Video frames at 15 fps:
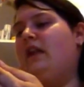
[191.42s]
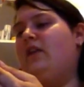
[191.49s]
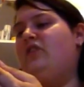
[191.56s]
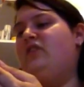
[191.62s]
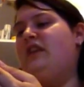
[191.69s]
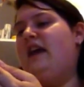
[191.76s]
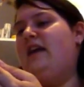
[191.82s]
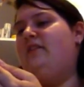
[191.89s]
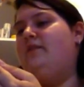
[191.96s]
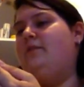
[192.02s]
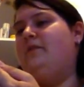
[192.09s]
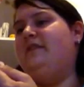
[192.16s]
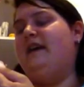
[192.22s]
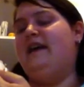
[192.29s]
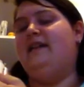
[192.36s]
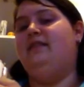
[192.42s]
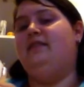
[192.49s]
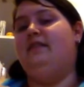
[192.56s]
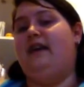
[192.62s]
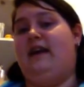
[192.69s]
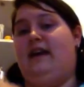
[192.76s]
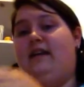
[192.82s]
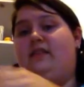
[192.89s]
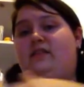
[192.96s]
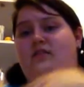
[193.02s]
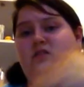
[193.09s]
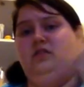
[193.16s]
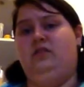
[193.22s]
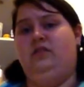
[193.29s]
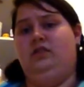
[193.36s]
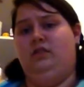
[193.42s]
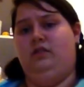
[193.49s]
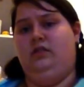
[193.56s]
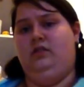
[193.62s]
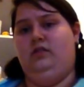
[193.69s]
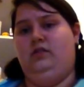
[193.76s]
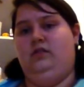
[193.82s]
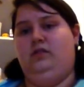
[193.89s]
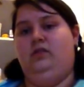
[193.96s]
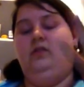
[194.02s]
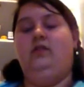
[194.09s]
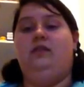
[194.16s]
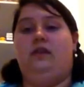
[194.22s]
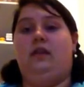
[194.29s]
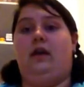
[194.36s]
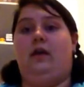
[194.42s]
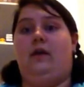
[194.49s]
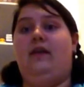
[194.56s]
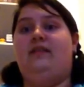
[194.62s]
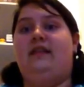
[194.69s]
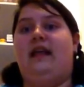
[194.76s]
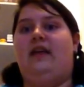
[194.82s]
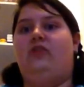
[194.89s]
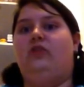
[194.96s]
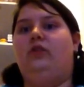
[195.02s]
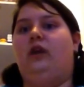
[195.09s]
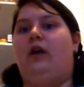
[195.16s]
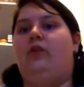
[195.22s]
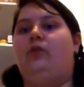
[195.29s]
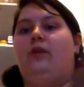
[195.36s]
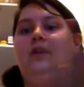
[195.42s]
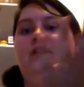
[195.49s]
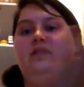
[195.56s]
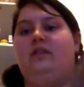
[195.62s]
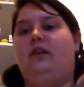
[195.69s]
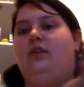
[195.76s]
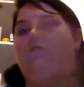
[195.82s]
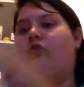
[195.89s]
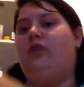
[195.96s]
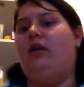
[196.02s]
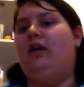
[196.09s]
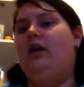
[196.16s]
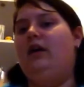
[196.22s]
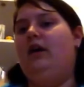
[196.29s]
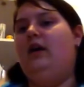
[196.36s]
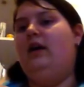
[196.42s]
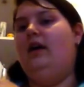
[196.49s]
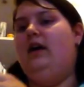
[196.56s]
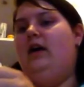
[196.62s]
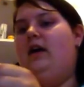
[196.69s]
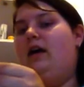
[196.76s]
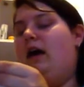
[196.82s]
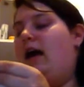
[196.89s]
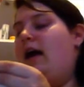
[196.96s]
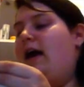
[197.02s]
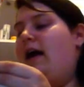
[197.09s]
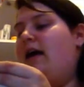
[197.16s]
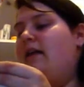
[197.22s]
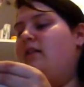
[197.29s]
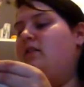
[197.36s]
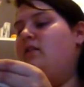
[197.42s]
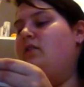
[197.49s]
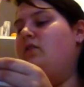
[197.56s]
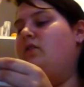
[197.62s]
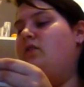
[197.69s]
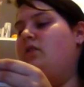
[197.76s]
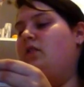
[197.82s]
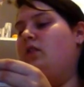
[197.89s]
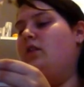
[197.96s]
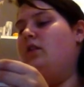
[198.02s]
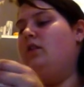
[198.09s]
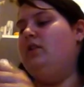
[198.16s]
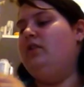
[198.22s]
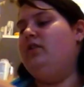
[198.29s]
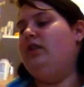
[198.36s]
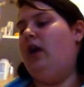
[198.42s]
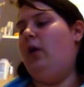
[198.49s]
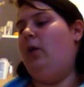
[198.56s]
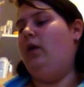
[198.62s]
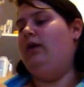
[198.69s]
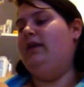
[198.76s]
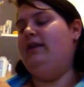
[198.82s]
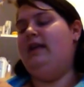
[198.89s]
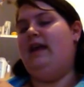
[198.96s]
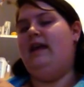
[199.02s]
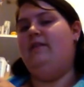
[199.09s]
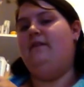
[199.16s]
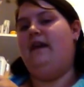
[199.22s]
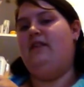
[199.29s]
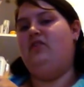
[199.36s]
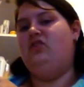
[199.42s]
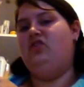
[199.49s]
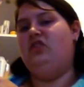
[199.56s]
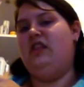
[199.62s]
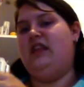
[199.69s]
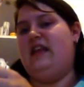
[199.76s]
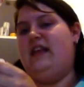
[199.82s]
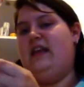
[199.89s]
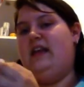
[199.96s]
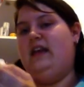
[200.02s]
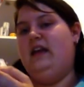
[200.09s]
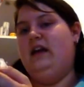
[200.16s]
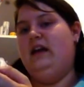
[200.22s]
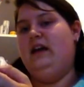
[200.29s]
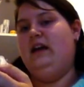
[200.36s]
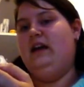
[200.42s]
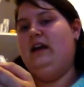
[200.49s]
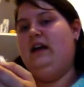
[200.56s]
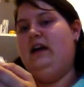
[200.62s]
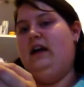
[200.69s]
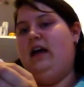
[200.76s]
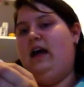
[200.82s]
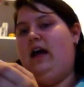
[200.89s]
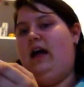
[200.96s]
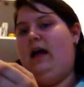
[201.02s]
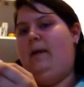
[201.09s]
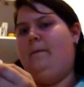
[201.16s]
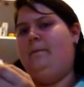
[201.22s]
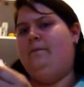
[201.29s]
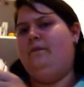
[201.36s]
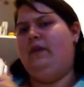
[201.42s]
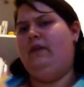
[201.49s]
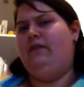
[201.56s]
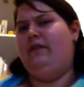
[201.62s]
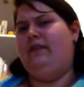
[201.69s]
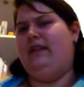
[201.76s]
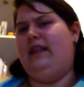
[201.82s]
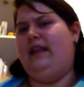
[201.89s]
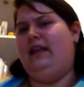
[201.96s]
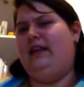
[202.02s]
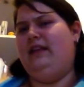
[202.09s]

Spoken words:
She has to pretend that, it's an actual ghost when it's Sandra. And so on, and then eventually, I think